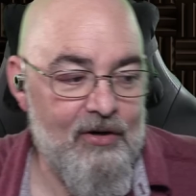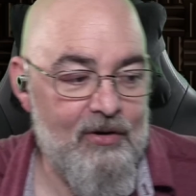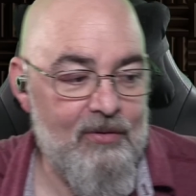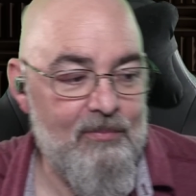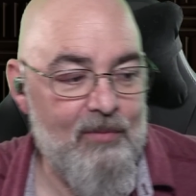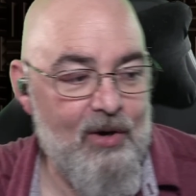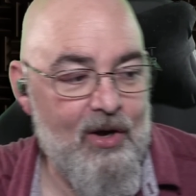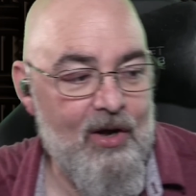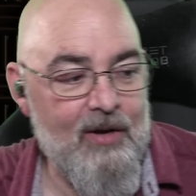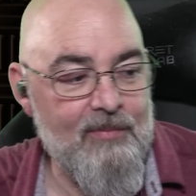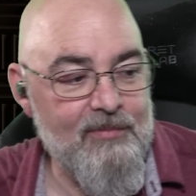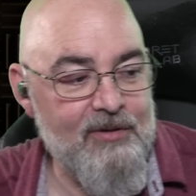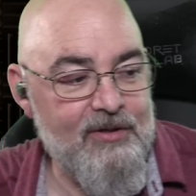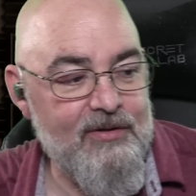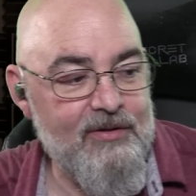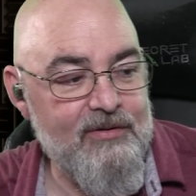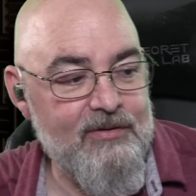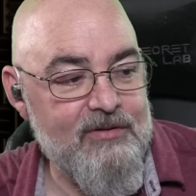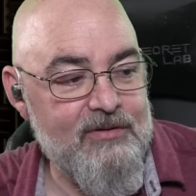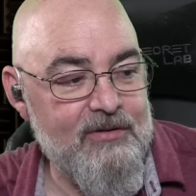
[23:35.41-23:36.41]
Muhammad
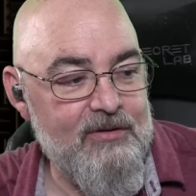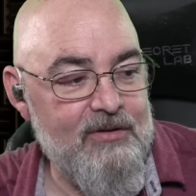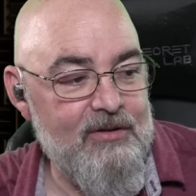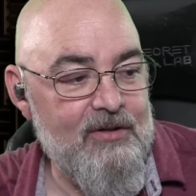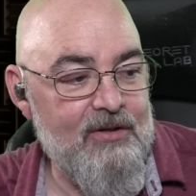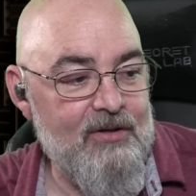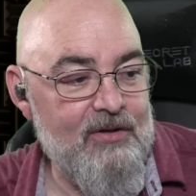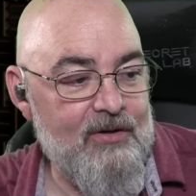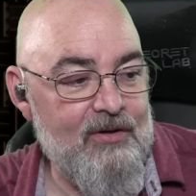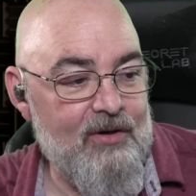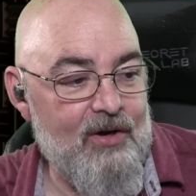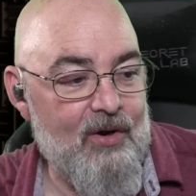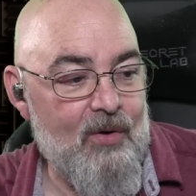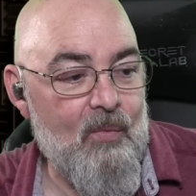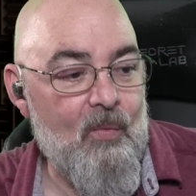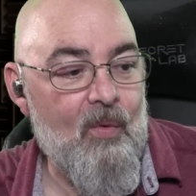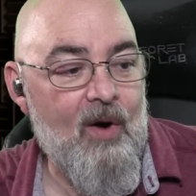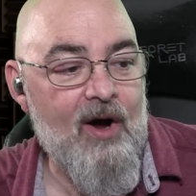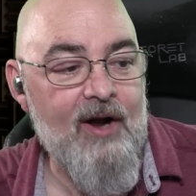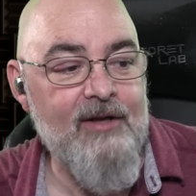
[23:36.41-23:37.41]
is
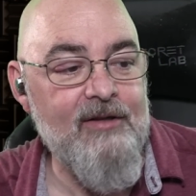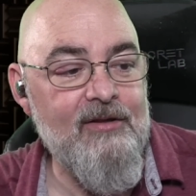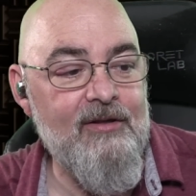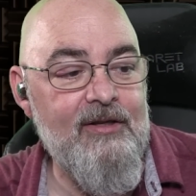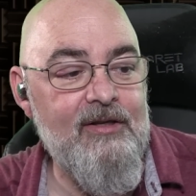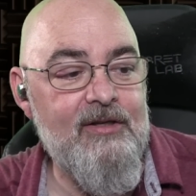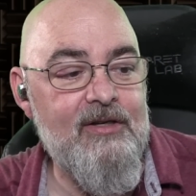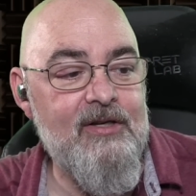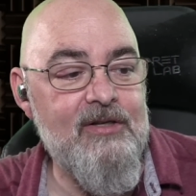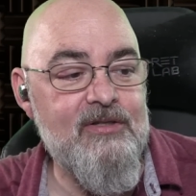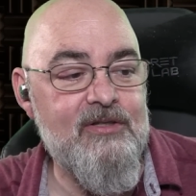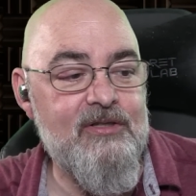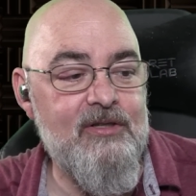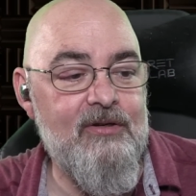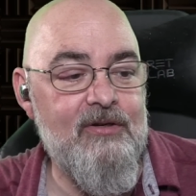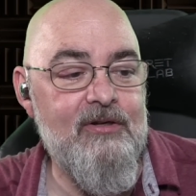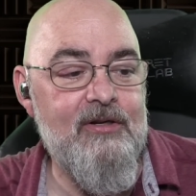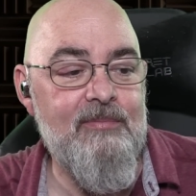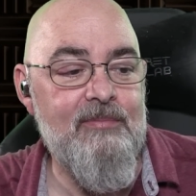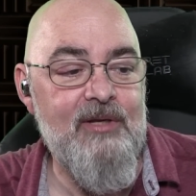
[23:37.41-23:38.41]
widely
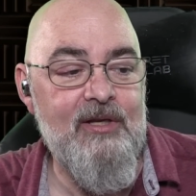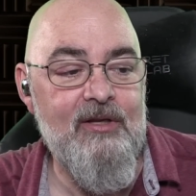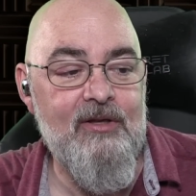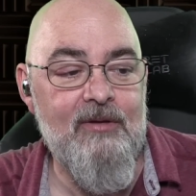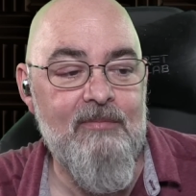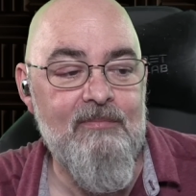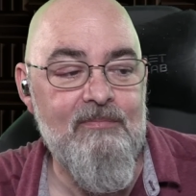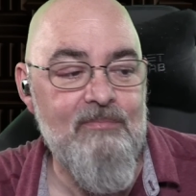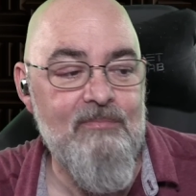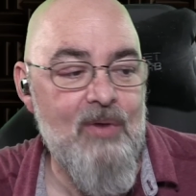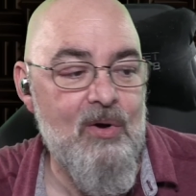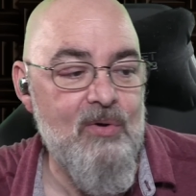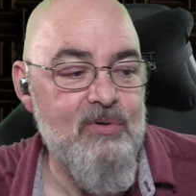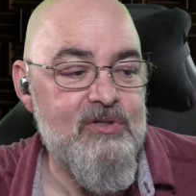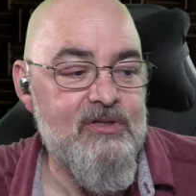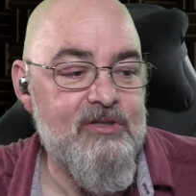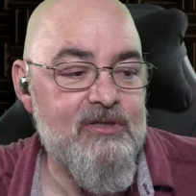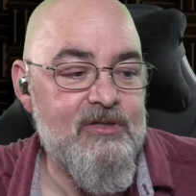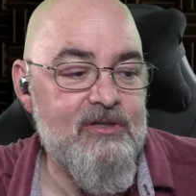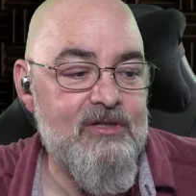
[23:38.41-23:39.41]
considered to be the
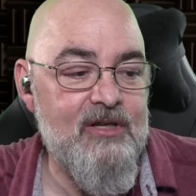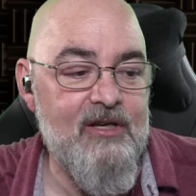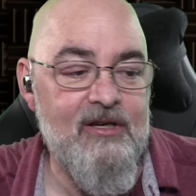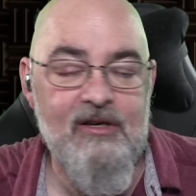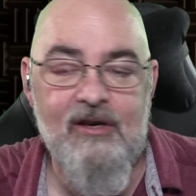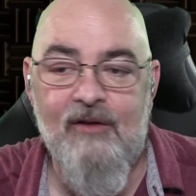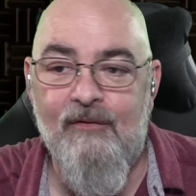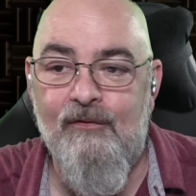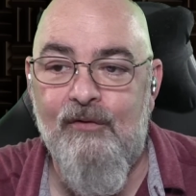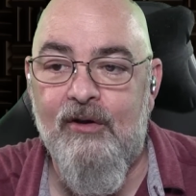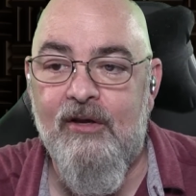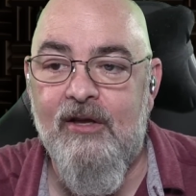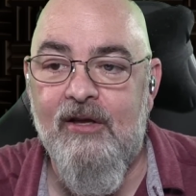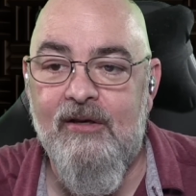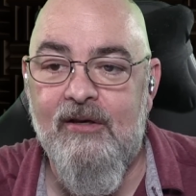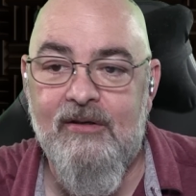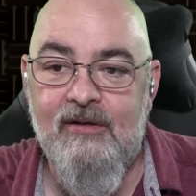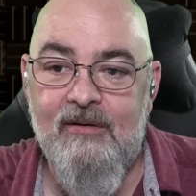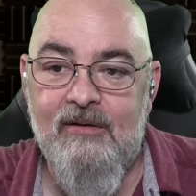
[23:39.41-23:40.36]
most significant